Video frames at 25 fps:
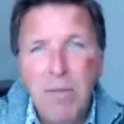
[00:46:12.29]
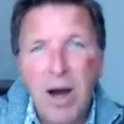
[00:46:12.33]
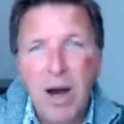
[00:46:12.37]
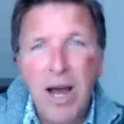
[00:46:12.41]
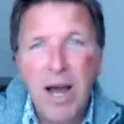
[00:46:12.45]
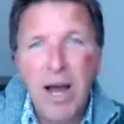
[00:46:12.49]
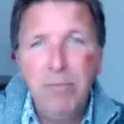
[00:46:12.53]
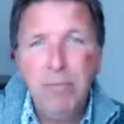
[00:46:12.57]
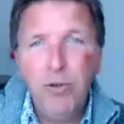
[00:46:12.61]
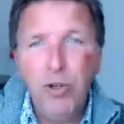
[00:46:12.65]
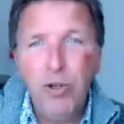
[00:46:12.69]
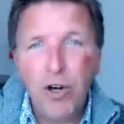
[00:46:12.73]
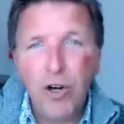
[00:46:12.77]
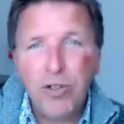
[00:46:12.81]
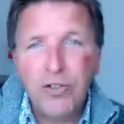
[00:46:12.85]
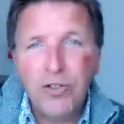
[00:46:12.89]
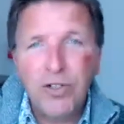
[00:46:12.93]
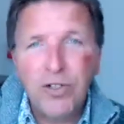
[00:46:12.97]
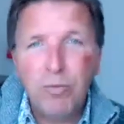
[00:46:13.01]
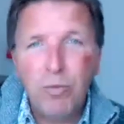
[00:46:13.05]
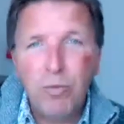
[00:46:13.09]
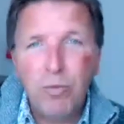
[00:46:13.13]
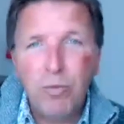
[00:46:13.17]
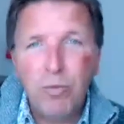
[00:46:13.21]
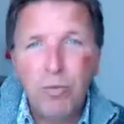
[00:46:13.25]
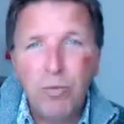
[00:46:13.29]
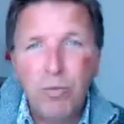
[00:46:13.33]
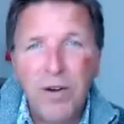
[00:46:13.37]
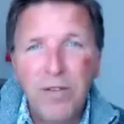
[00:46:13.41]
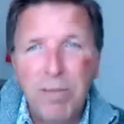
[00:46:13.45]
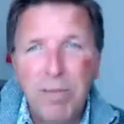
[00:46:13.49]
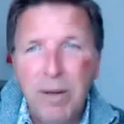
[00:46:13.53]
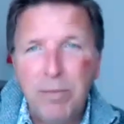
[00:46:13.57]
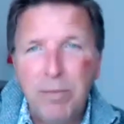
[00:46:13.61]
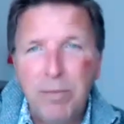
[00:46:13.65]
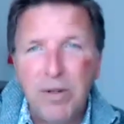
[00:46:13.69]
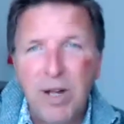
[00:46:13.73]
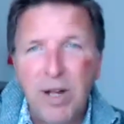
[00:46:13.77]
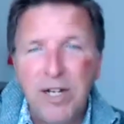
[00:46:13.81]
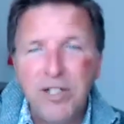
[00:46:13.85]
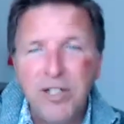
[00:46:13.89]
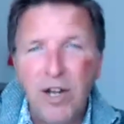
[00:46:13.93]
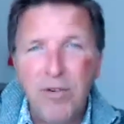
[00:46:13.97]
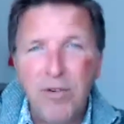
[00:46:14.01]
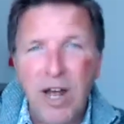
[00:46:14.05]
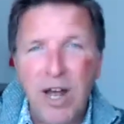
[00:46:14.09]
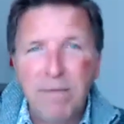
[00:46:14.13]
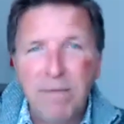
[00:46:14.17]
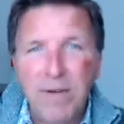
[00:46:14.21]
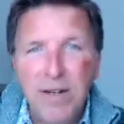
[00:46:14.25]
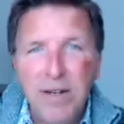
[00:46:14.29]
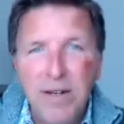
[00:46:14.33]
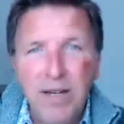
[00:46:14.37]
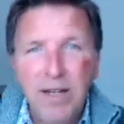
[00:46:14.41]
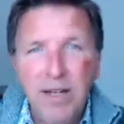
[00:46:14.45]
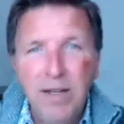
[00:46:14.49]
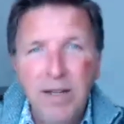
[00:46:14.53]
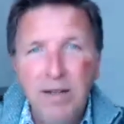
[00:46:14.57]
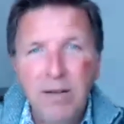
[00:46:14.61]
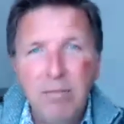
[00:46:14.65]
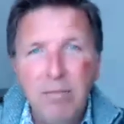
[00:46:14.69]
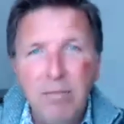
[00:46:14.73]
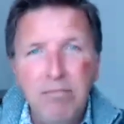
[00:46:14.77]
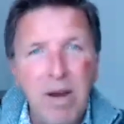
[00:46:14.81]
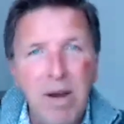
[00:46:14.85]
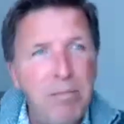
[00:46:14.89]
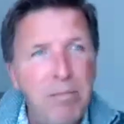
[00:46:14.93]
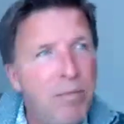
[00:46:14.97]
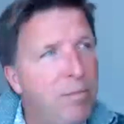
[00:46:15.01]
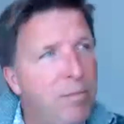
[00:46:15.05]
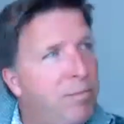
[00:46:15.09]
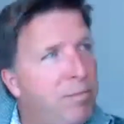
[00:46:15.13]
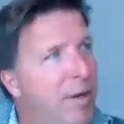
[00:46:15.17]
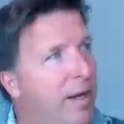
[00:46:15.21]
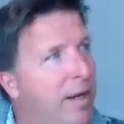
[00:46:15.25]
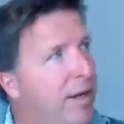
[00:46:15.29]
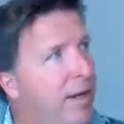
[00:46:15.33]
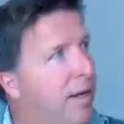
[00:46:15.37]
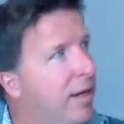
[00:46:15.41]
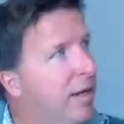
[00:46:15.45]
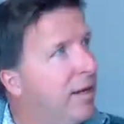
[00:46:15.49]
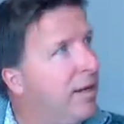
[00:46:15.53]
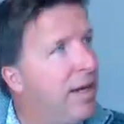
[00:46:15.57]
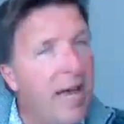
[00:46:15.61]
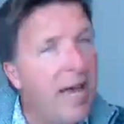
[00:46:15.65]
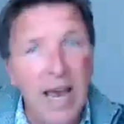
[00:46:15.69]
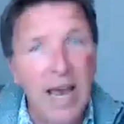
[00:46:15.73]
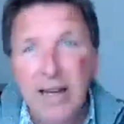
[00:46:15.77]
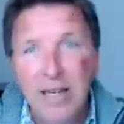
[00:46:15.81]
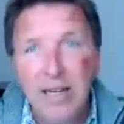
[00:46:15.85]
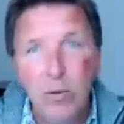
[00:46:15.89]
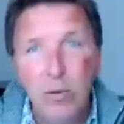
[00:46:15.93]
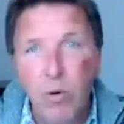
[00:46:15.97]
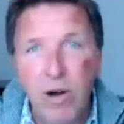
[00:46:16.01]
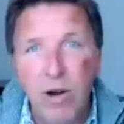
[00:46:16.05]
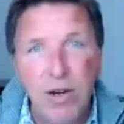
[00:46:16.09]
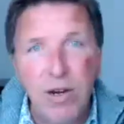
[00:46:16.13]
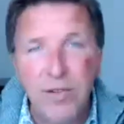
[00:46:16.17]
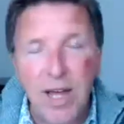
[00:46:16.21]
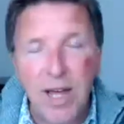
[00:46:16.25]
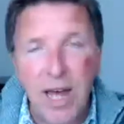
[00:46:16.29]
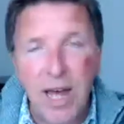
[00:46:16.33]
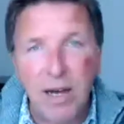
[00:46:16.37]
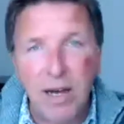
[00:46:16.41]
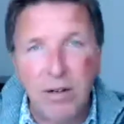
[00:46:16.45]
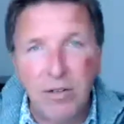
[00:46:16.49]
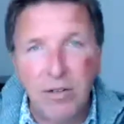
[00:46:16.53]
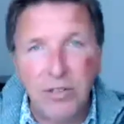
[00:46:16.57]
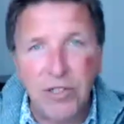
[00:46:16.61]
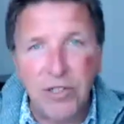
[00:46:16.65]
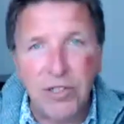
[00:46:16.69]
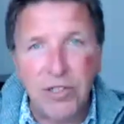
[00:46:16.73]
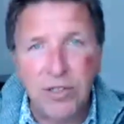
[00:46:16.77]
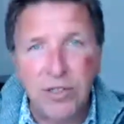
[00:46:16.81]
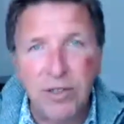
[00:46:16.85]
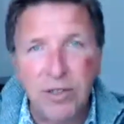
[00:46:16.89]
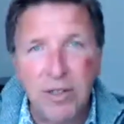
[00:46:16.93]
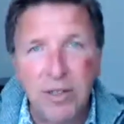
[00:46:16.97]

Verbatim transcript: I'm not one of the people, I don't have any memorabilia anywhere in the house.